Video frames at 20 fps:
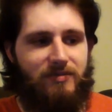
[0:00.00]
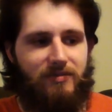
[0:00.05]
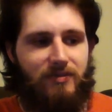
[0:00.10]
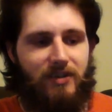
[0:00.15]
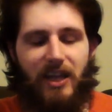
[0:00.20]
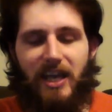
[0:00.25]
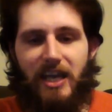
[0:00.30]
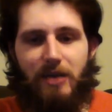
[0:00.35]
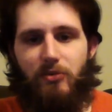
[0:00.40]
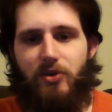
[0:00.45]

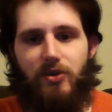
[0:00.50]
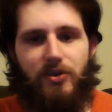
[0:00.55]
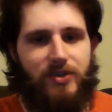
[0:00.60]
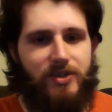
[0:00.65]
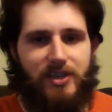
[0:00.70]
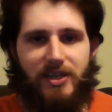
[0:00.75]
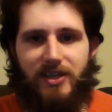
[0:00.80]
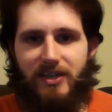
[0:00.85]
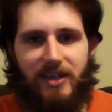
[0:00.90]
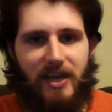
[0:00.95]

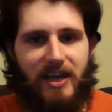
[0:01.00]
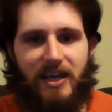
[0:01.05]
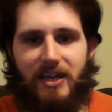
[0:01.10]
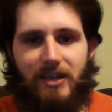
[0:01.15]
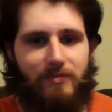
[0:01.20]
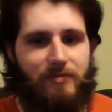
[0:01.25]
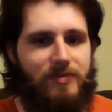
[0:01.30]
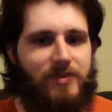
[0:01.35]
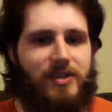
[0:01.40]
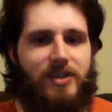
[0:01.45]
labels and
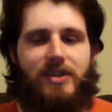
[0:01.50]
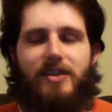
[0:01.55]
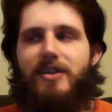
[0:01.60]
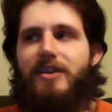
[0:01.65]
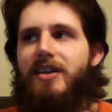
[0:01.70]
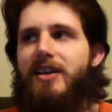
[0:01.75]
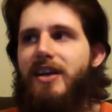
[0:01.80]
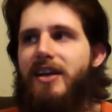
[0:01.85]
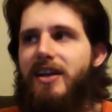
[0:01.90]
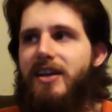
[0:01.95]
names and
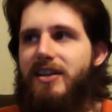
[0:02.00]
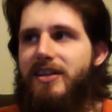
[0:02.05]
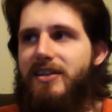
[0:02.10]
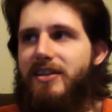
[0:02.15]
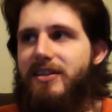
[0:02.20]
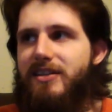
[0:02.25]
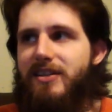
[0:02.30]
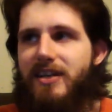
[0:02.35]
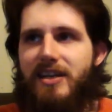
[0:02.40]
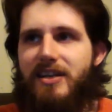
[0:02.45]

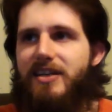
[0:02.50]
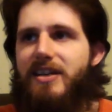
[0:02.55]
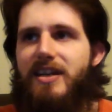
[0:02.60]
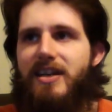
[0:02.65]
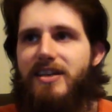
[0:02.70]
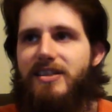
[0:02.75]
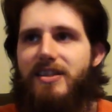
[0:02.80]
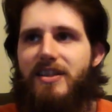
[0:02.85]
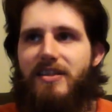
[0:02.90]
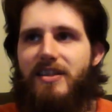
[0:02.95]

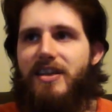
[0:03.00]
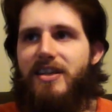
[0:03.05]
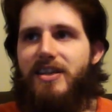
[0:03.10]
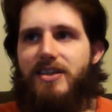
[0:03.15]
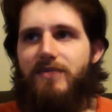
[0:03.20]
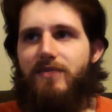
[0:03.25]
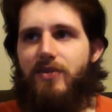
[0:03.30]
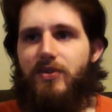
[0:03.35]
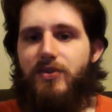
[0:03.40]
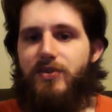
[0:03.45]
techniques and
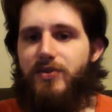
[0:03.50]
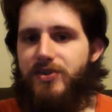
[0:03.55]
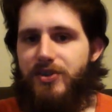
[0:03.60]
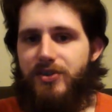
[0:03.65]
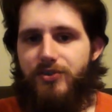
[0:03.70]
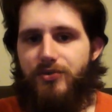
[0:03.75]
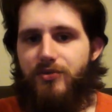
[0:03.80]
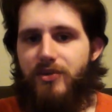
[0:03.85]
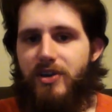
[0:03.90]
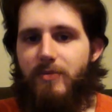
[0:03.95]
things for
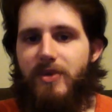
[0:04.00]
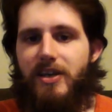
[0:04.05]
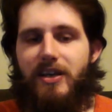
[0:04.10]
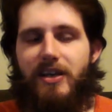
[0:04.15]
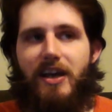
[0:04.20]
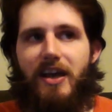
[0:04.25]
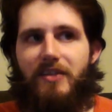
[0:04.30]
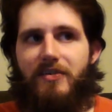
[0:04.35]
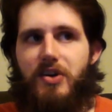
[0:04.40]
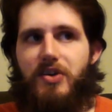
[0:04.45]
lucid dreaming
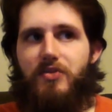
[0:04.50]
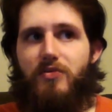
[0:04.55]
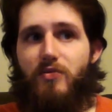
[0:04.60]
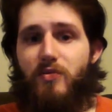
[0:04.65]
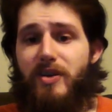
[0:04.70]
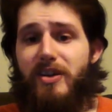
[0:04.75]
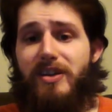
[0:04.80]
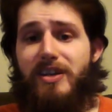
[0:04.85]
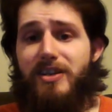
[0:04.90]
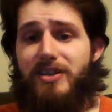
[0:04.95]
that are
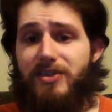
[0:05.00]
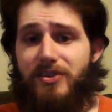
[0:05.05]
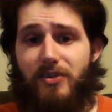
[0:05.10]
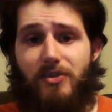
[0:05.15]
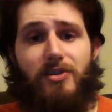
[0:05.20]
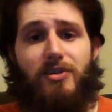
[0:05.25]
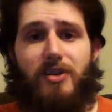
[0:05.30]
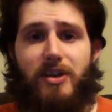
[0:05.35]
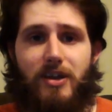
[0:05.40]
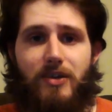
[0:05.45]
really just
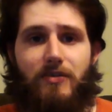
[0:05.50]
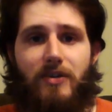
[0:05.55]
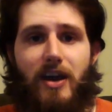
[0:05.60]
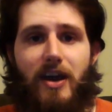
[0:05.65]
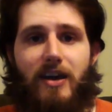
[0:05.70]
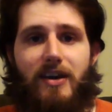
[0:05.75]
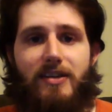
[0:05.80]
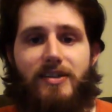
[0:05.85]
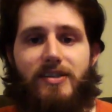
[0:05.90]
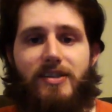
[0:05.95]
hurting you
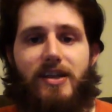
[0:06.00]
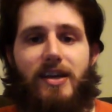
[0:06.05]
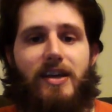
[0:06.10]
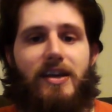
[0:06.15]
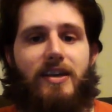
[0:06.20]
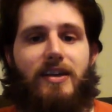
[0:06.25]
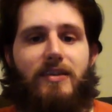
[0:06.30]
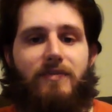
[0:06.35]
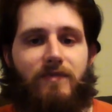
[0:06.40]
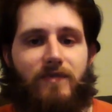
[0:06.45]
guys,
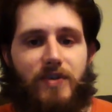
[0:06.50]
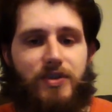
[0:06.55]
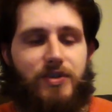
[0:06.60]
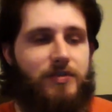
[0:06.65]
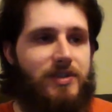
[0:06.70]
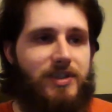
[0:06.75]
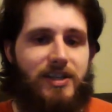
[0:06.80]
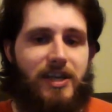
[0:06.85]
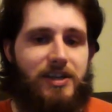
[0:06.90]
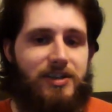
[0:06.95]
like
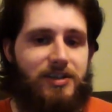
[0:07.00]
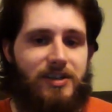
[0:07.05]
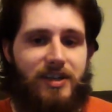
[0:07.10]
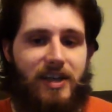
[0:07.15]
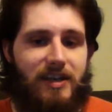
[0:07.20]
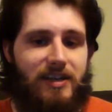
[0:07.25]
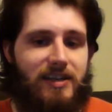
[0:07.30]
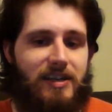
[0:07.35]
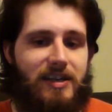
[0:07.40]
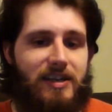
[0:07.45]
visualization
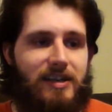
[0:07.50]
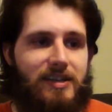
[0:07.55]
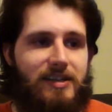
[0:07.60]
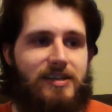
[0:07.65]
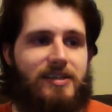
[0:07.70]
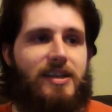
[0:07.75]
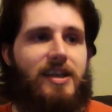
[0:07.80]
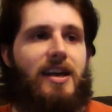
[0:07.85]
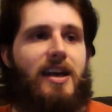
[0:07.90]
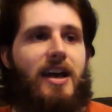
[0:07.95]

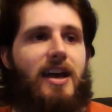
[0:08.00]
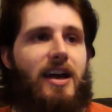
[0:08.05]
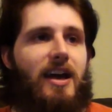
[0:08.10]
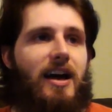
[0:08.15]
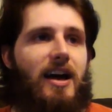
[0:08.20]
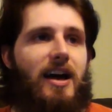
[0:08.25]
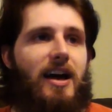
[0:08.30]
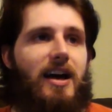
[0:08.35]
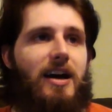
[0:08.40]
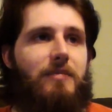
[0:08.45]
techniques
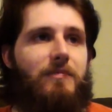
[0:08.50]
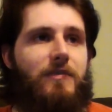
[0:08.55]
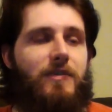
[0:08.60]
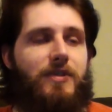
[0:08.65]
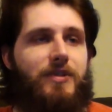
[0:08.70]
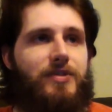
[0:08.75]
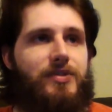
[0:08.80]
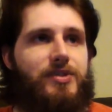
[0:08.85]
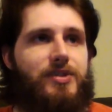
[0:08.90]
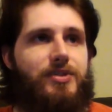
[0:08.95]
for
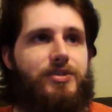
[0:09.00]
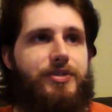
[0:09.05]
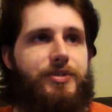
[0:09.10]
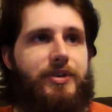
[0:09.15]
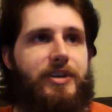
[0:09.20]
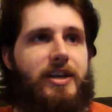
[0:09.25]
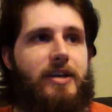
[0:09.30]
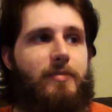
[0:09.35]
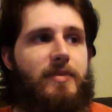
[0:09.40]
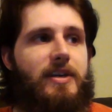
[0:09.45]
lucid
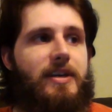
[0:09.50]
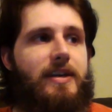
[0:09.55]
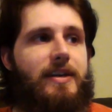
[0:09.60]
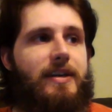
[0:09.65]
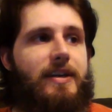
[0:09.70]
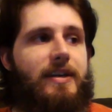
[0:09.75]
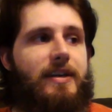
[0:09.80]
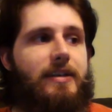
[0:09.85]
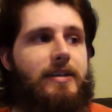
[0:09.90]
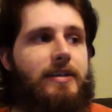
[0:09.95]

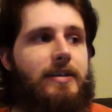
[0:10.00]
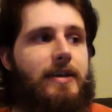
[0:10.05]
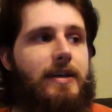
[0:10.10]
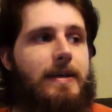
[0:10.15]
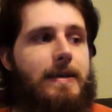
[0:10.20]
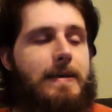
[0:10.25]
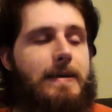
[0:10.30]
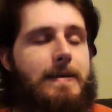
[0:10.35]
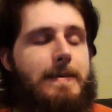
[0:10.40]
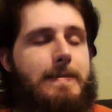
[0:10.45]
dreaming.
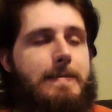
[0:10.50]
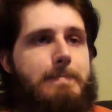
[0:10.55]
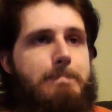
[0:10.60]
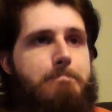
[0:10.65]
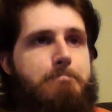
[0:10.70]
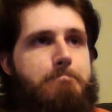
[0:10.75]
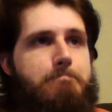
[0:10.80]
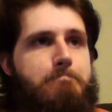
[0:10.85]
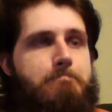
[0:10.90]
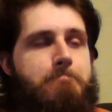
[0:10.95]

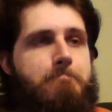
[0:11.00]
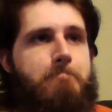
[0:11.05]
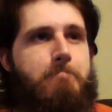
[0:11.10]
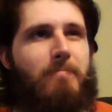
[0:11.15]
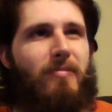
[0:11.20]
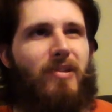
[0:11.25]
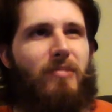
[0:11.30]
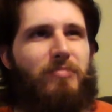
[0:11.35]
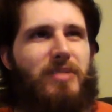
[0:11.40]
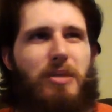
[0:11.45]

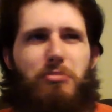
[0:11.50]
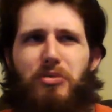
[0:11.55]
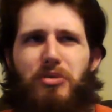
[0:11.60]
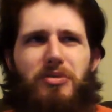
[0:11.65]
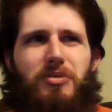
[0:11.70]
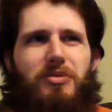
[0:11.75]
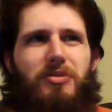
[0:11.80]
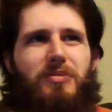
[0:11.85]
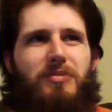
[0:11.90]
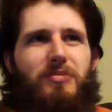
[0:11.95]

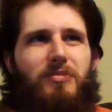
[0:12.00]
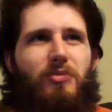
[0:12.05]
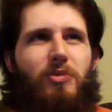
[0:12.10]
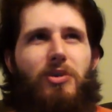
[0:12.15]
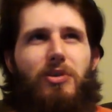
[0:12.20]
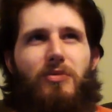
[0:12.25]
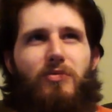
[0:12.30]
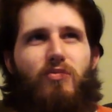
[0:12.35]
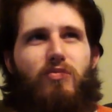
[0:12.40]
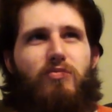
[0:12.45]
People
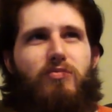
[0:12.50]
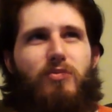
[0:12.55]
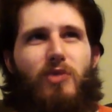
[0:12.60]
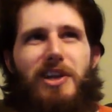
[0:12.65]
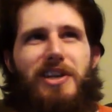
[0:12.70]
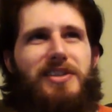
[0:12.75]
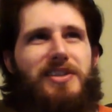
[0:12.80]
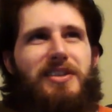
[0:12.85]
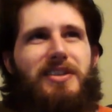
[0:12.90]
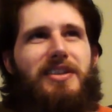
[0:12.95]
were
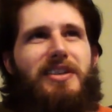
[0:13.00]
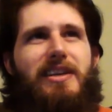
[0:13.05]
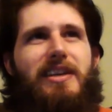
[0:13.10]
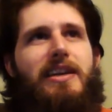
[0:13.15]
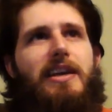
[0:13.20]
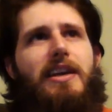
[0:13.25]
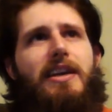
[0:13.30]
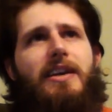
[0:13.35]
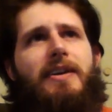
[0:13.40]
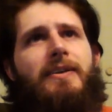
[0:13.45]

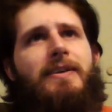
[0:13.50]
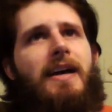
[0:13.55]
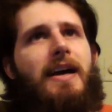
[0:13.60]
recently